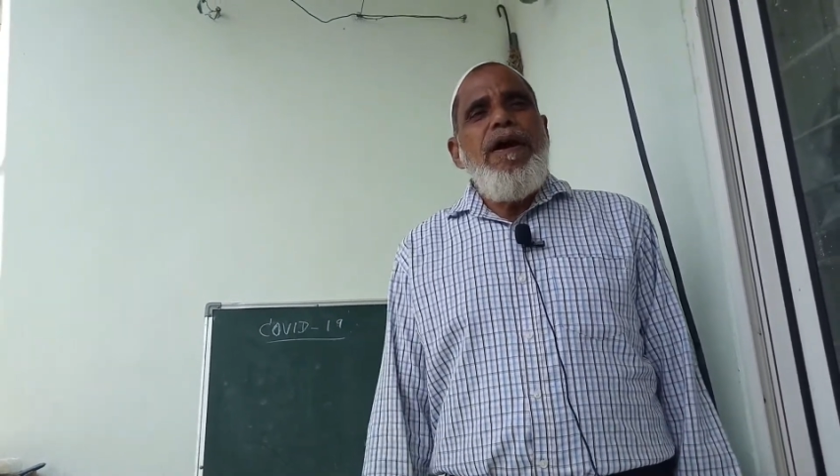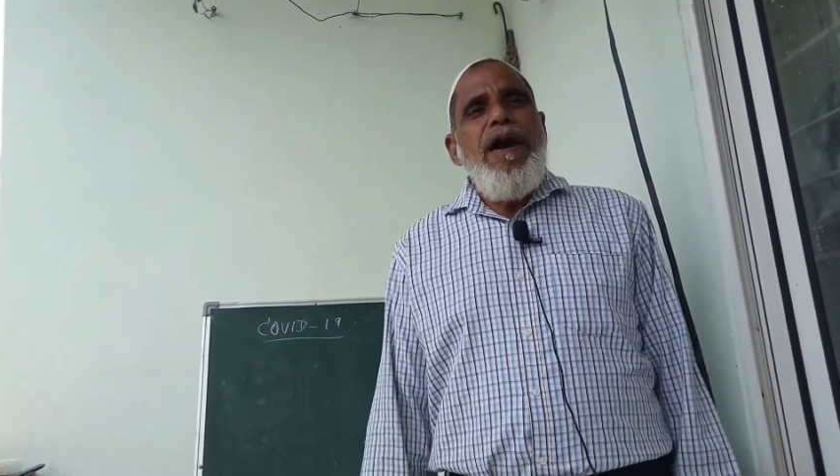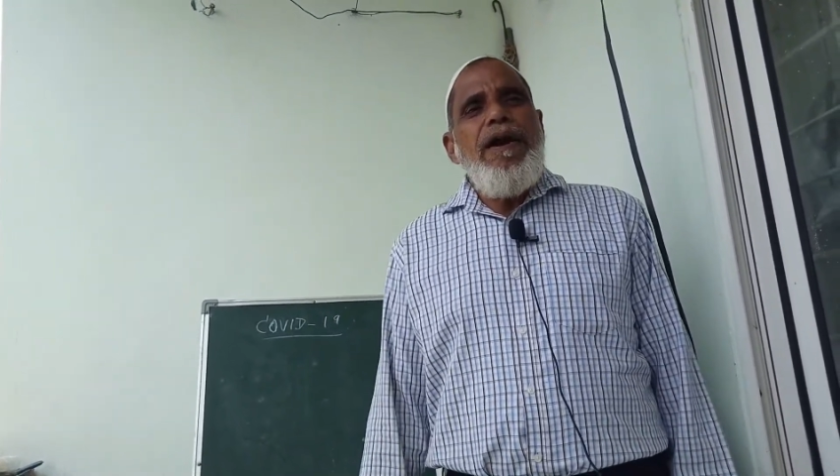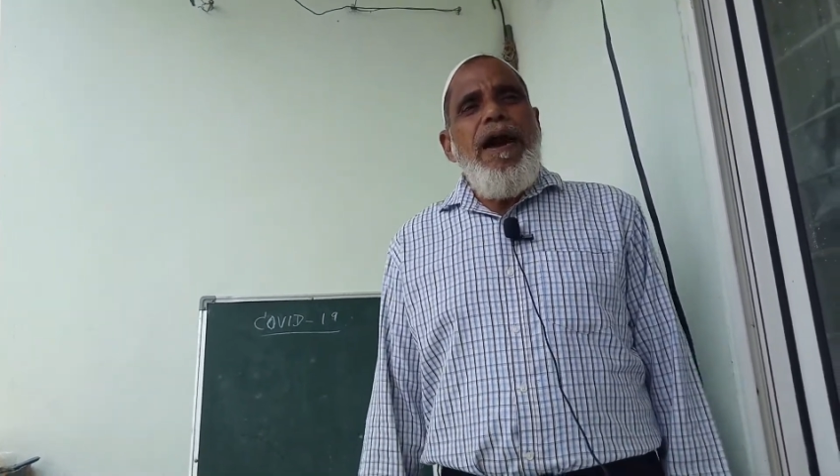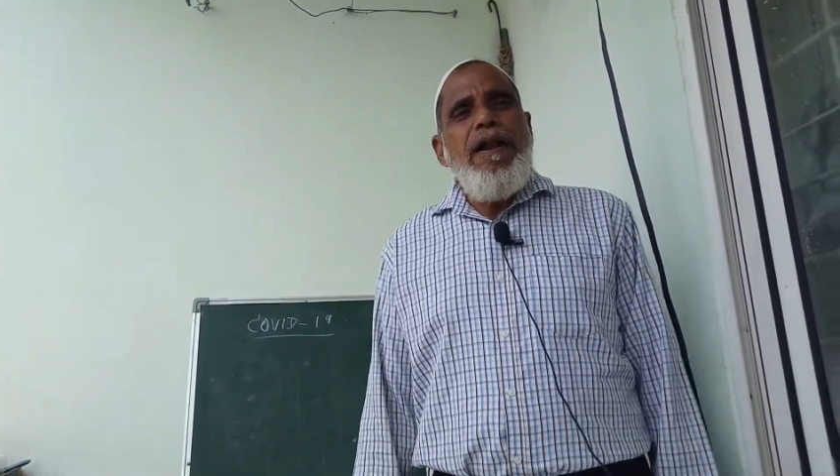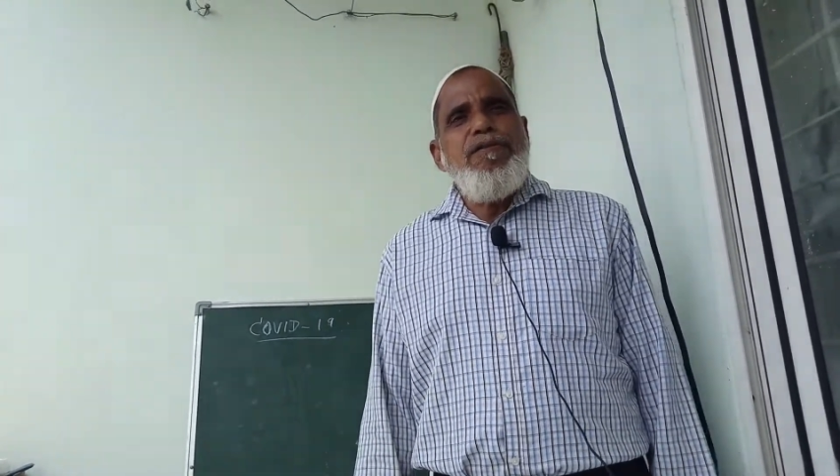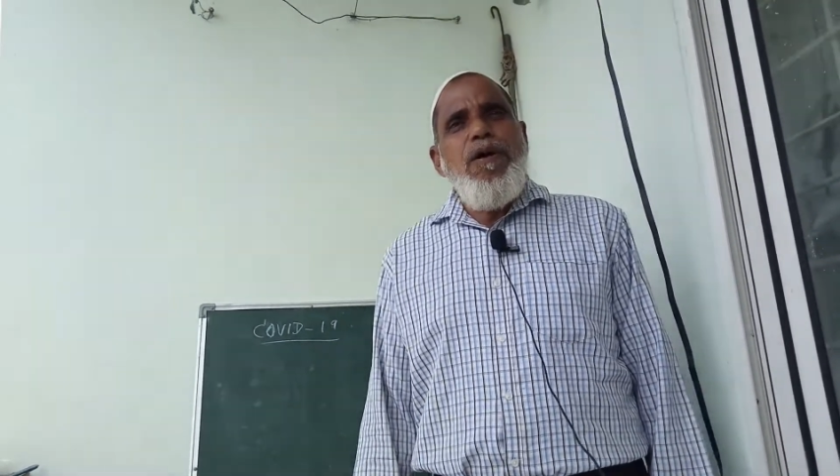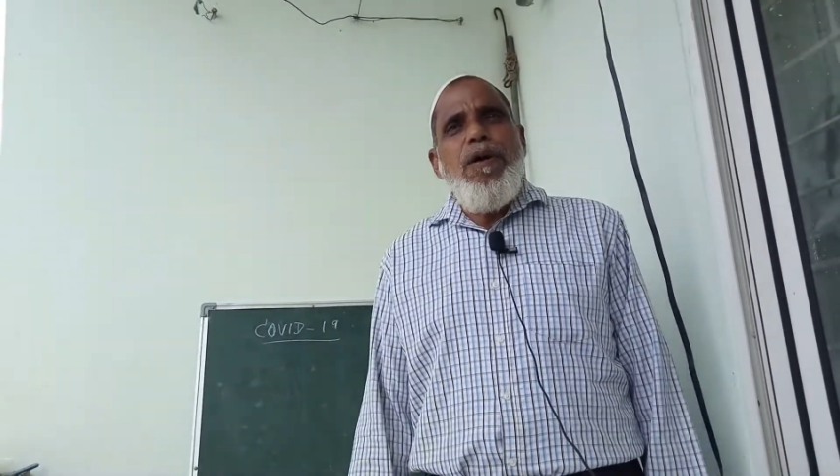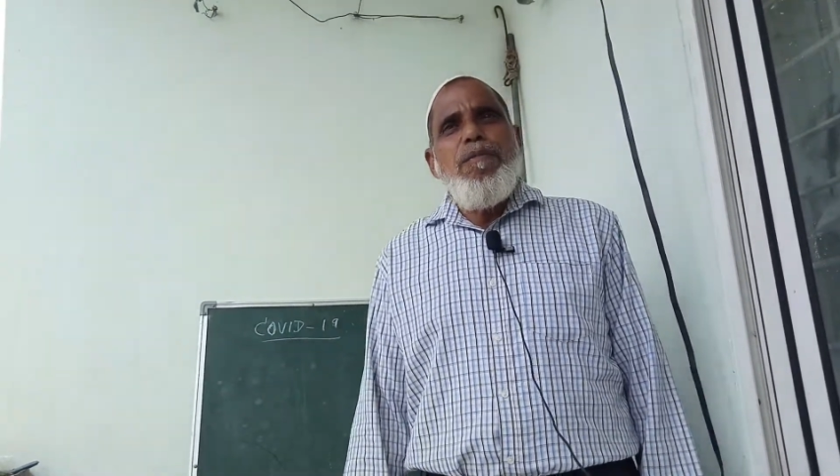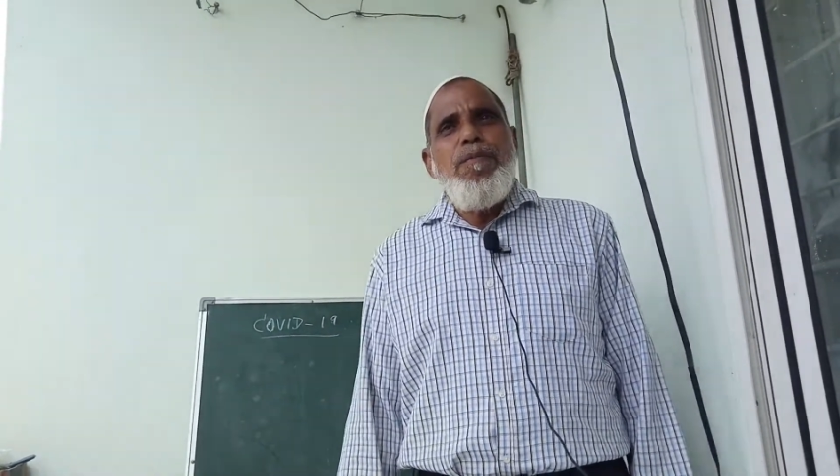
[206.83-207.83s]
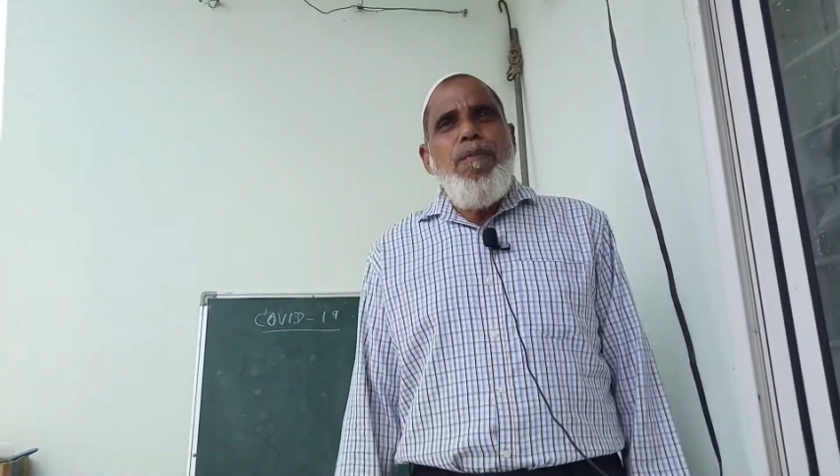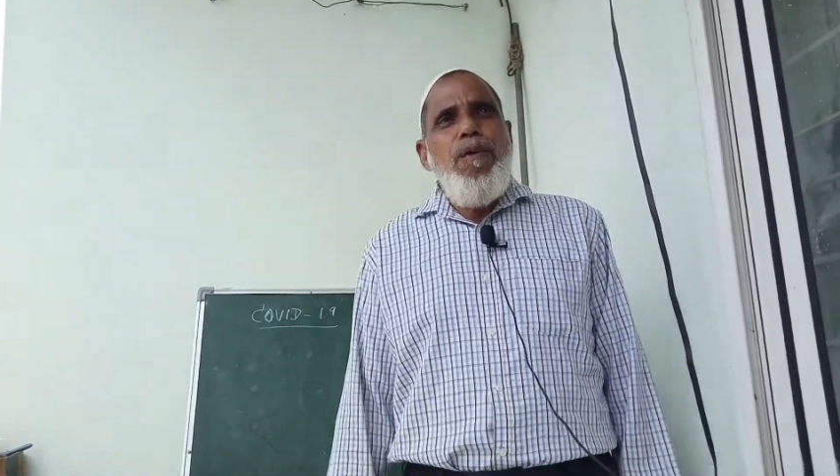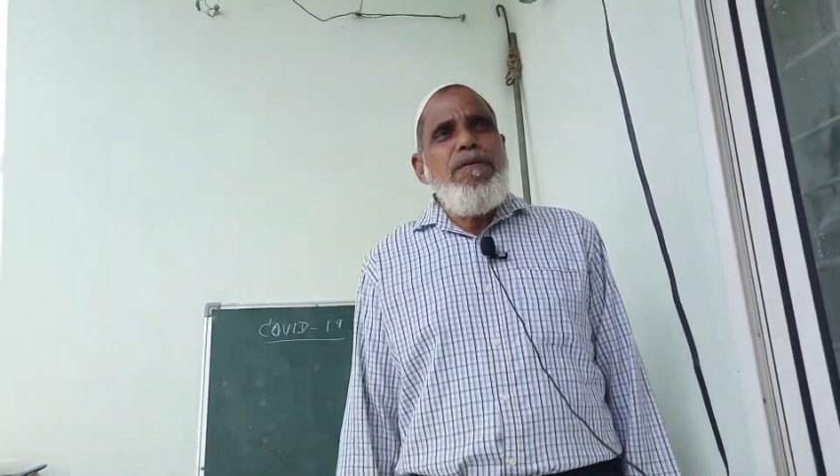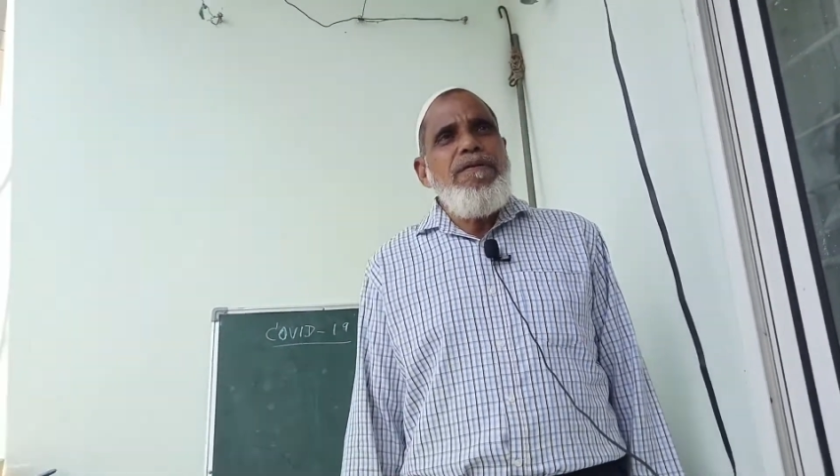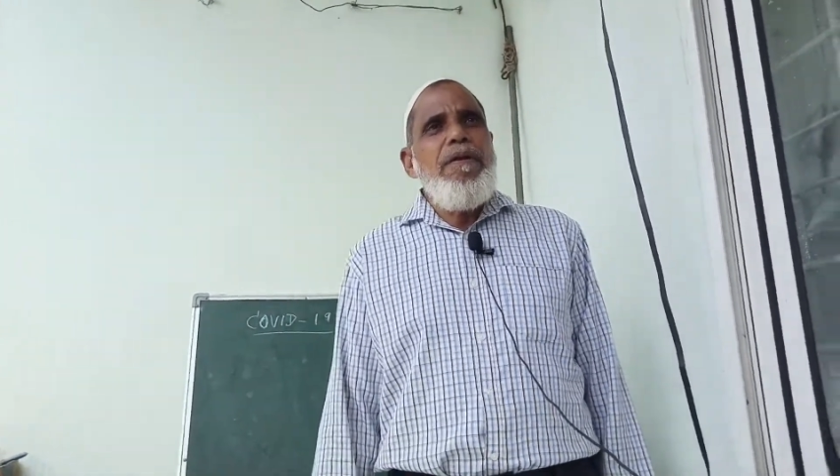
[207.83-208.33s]
And also
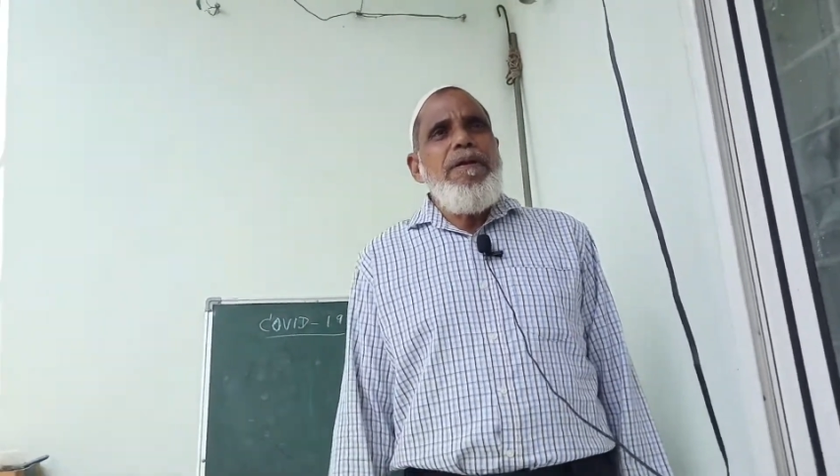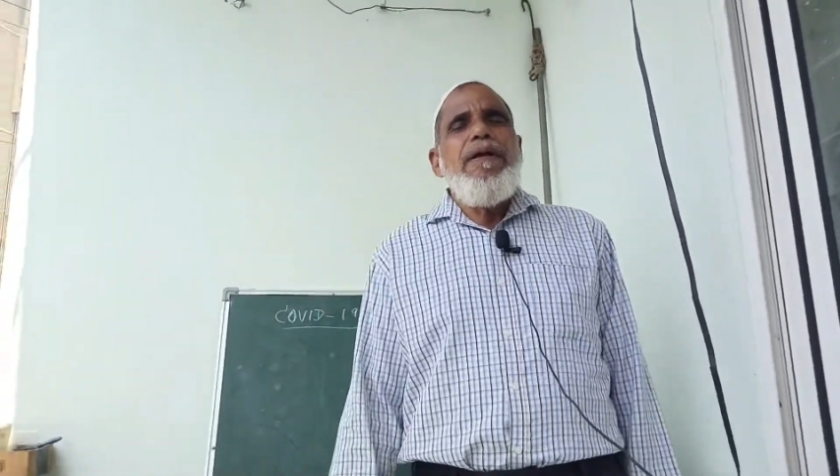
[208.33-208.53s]
most